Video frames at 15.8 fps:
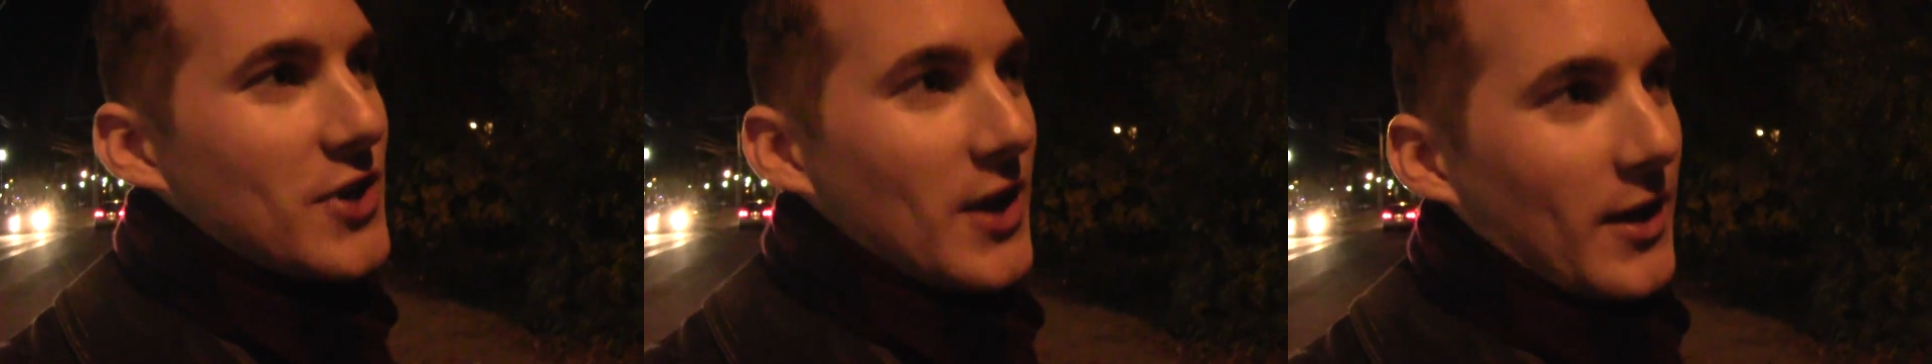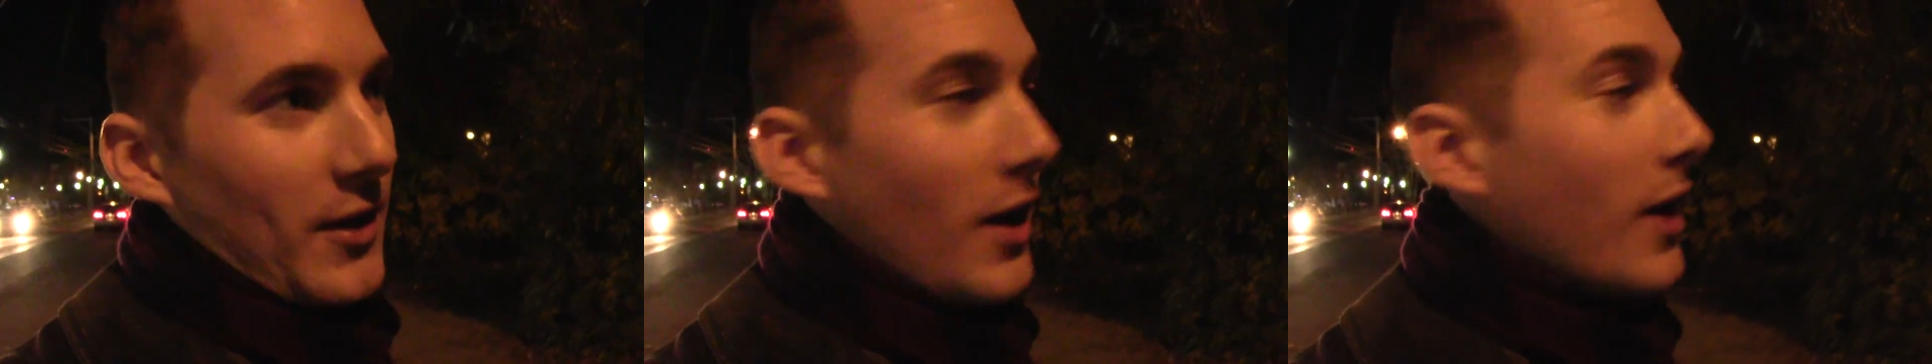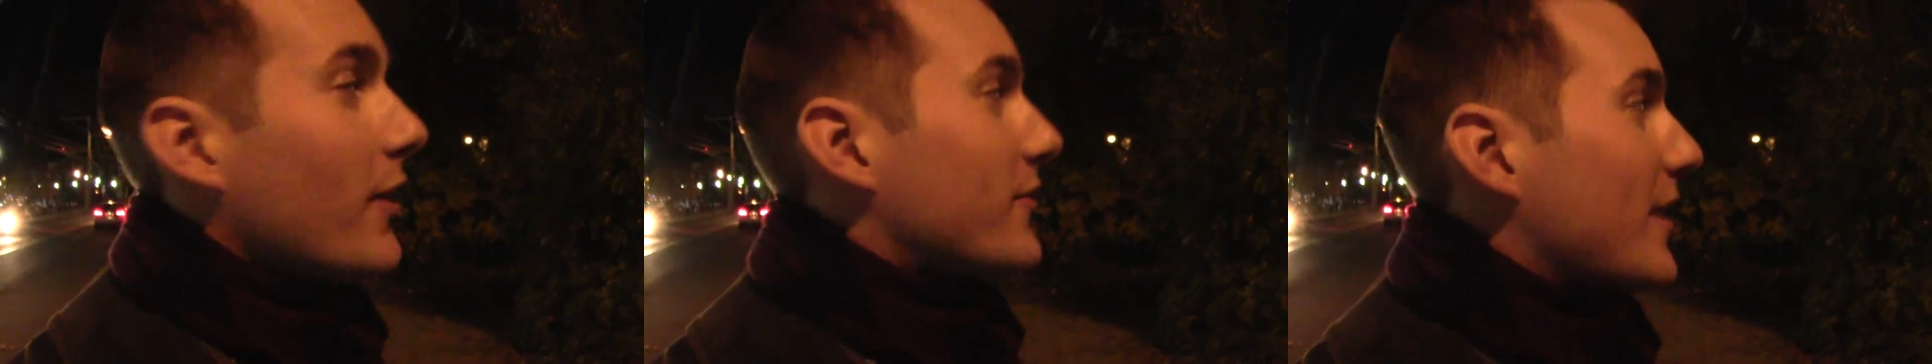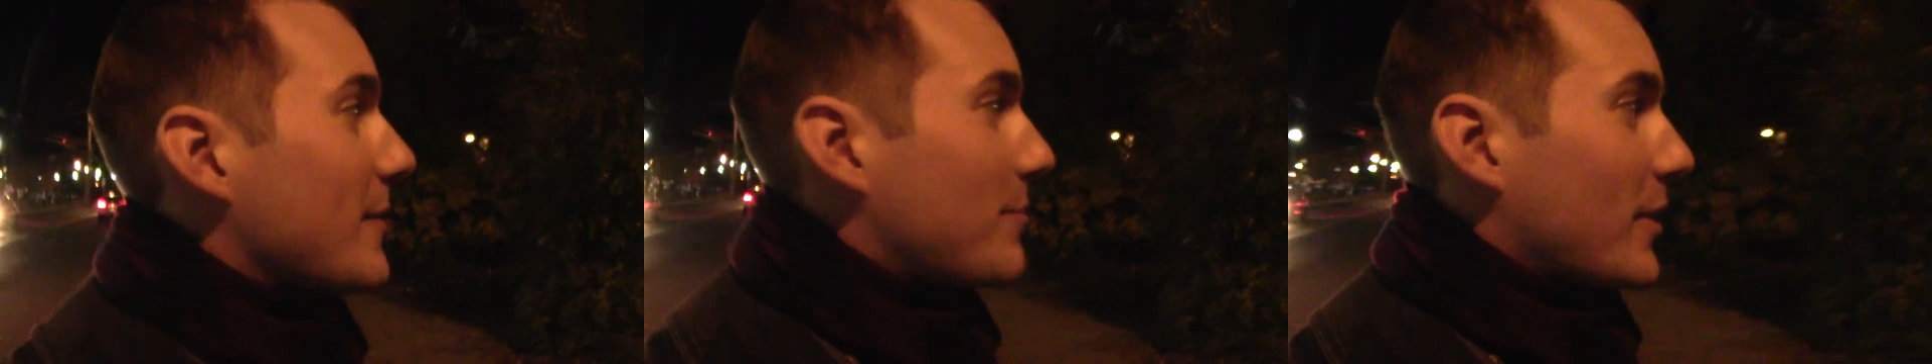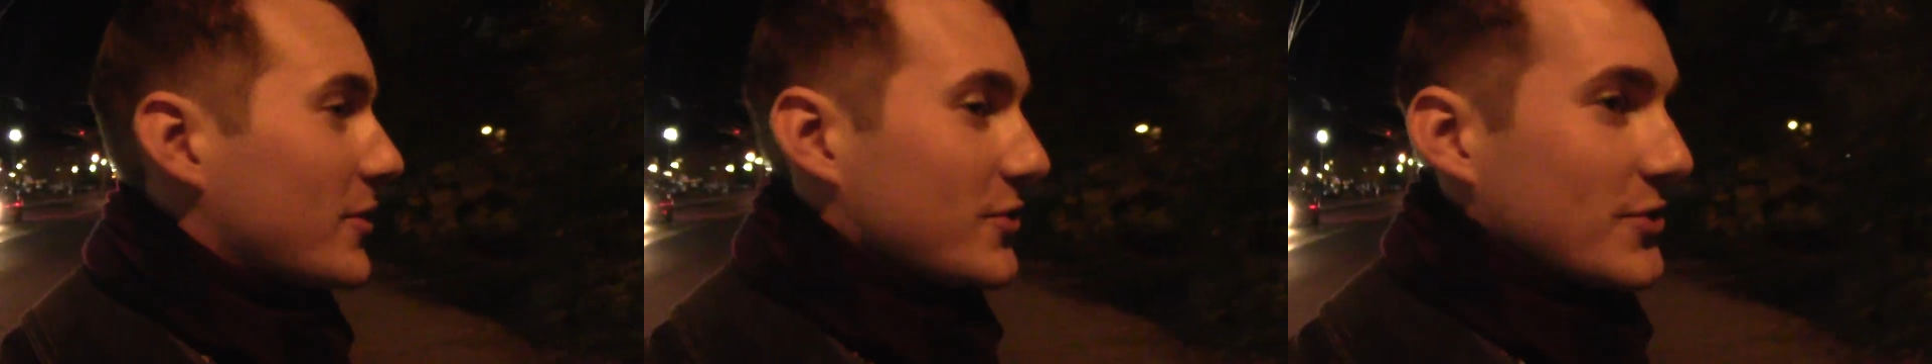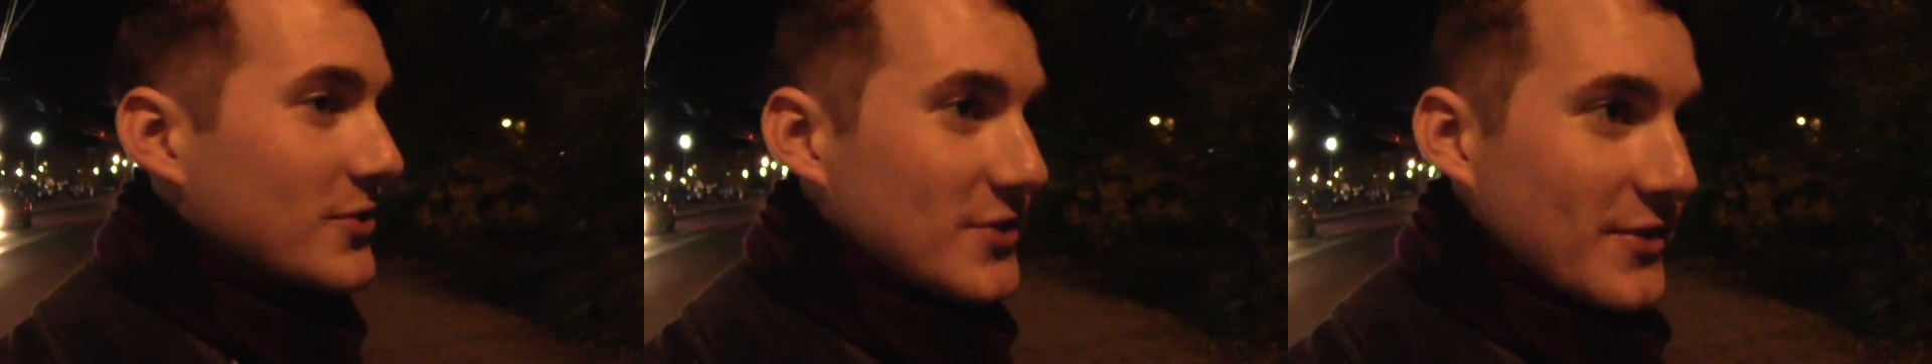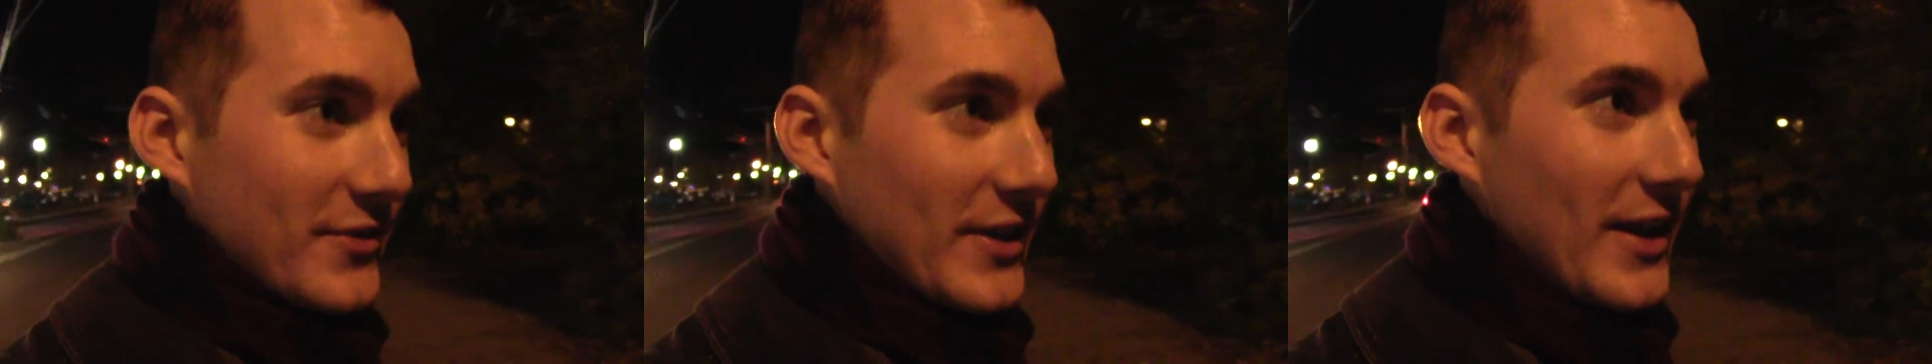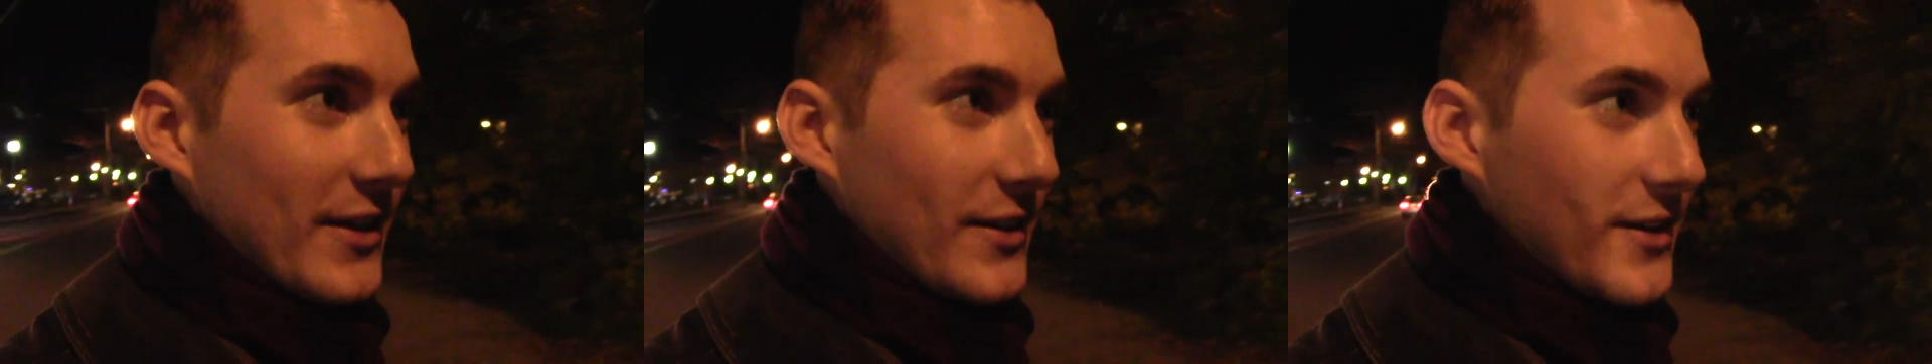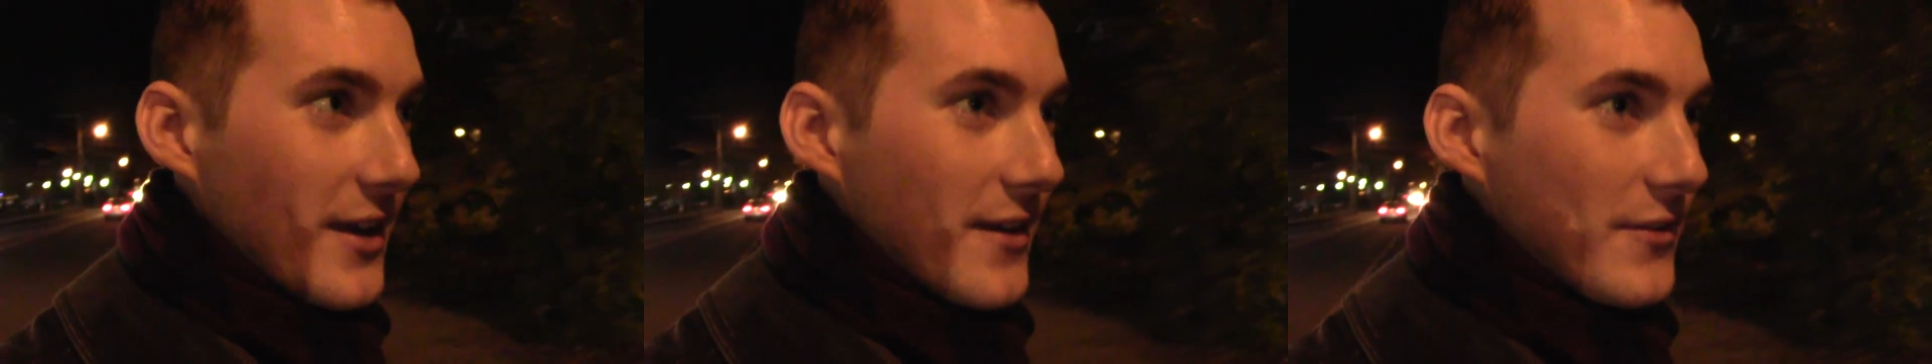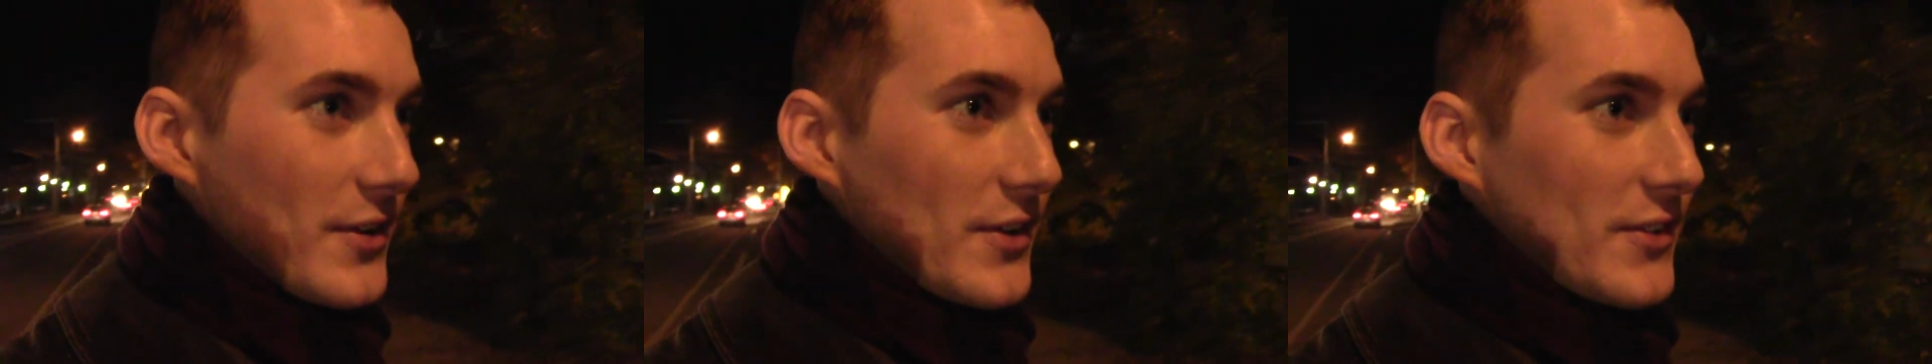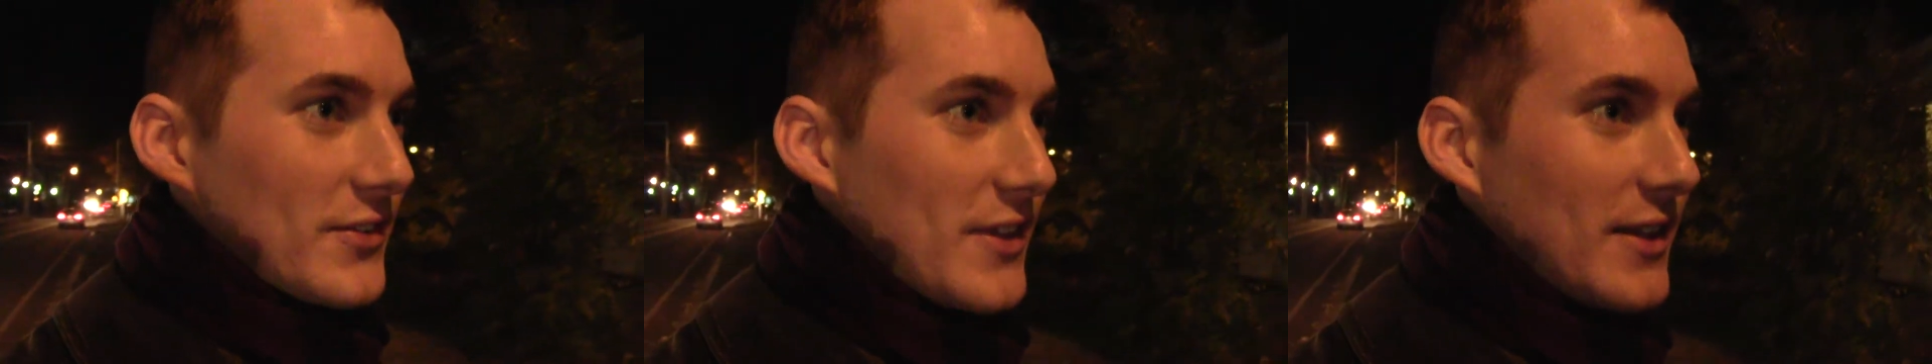oh, take pictures of the
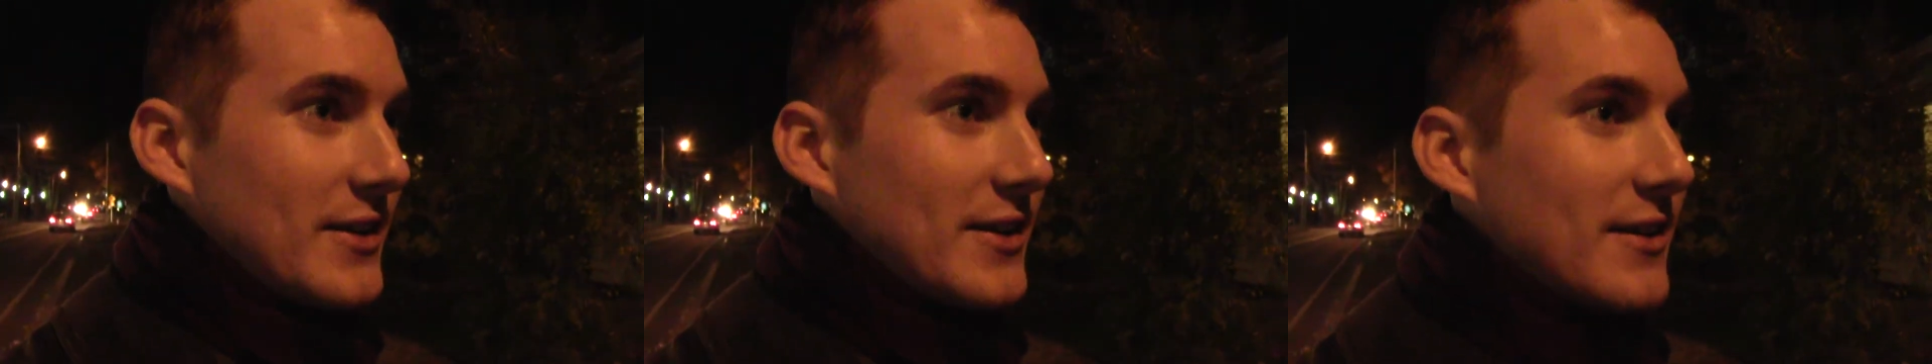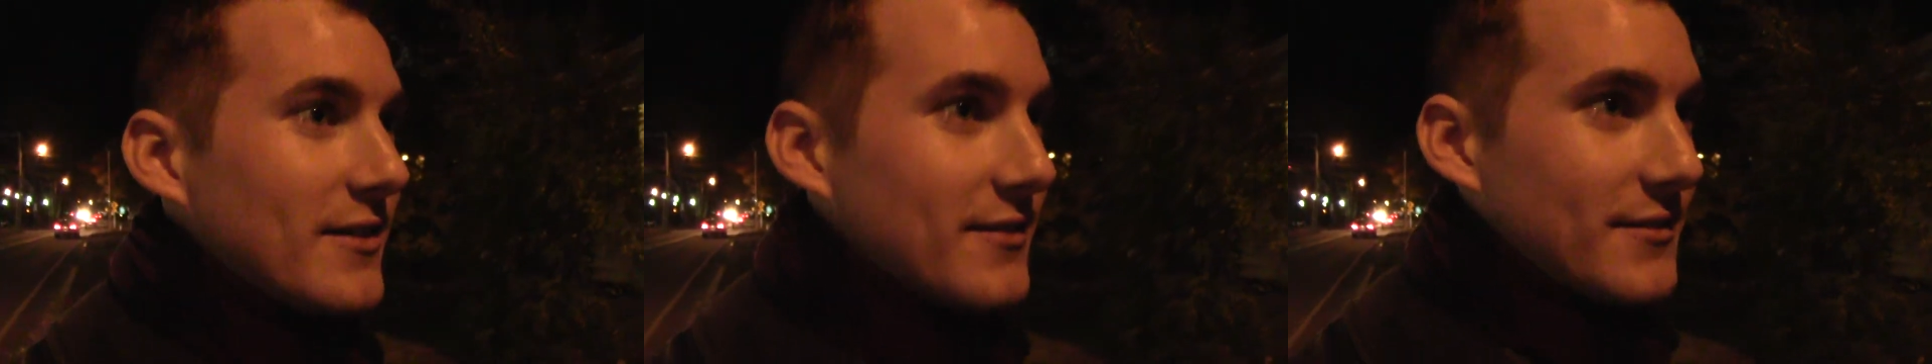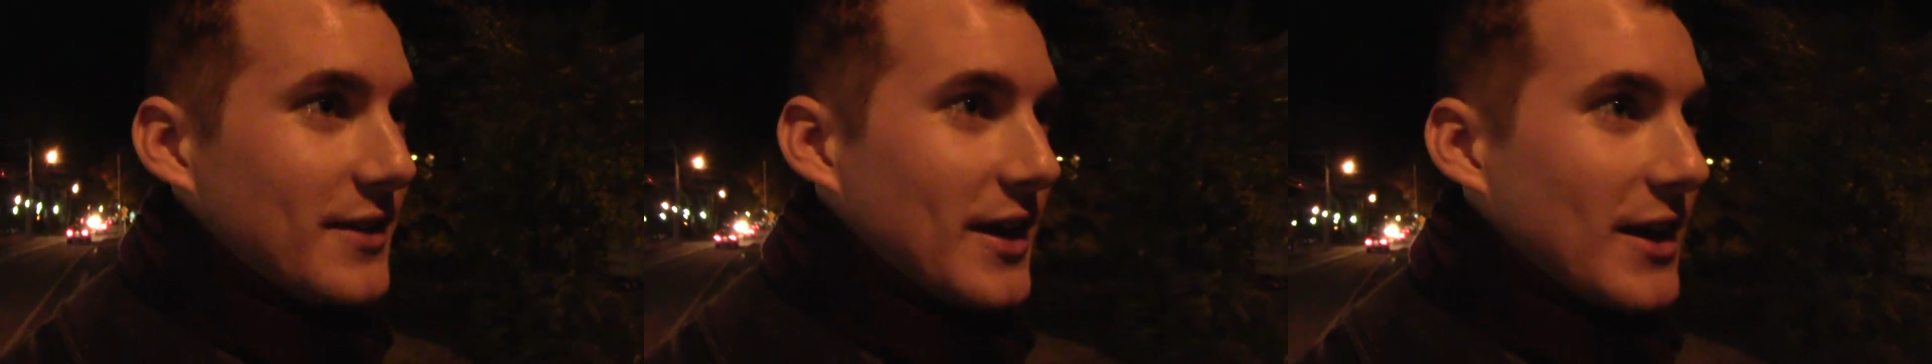undercovers, then, you